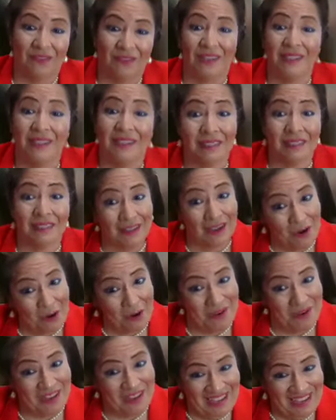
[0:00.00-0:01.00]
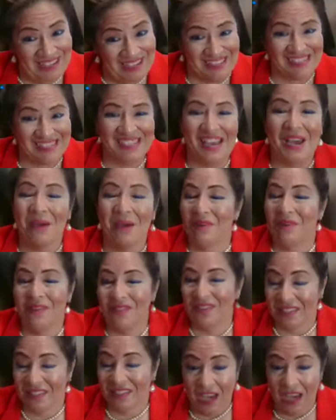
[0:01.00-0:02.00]
If it is, I hope it is. But
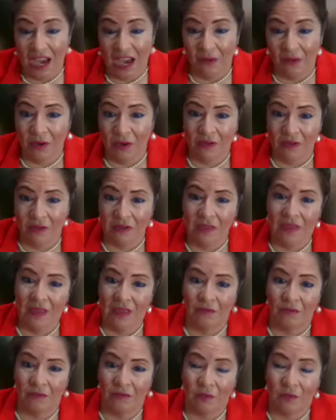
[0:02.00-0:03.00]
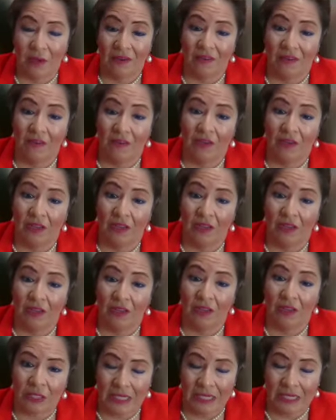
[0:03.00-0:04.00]
if it's not, whatever that respective
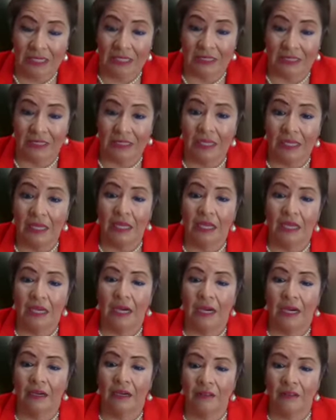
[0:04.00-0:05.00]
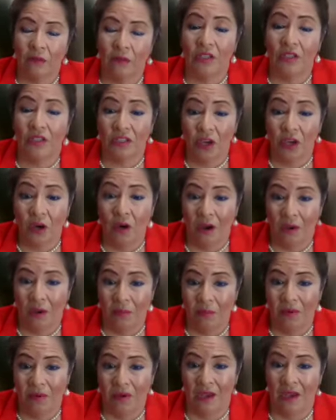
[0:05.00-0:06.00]
industry is, that we show
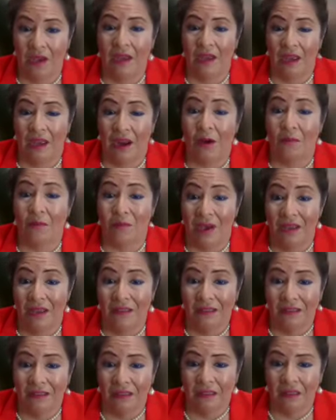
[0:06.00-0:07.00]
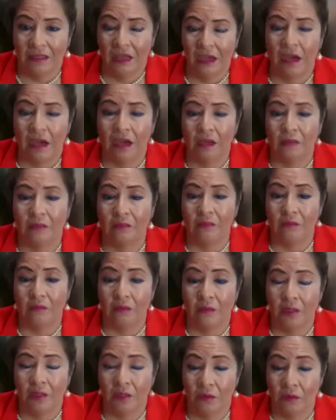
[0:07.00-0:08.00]
up at our best,
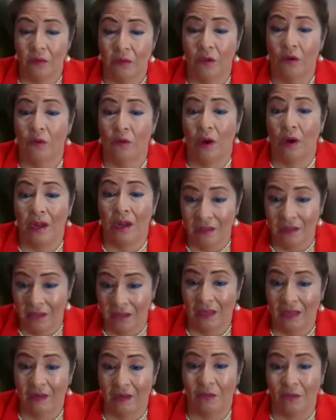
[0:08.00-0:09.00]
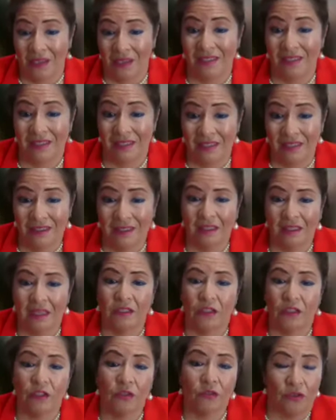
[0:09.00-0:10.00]
to show, one, that we exist,
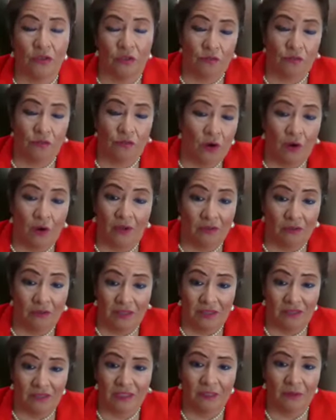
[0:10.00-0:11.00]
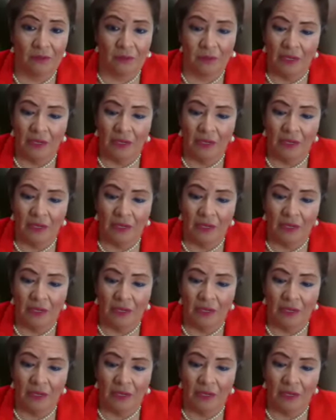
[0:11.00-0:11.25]
and two, to grow other leadership.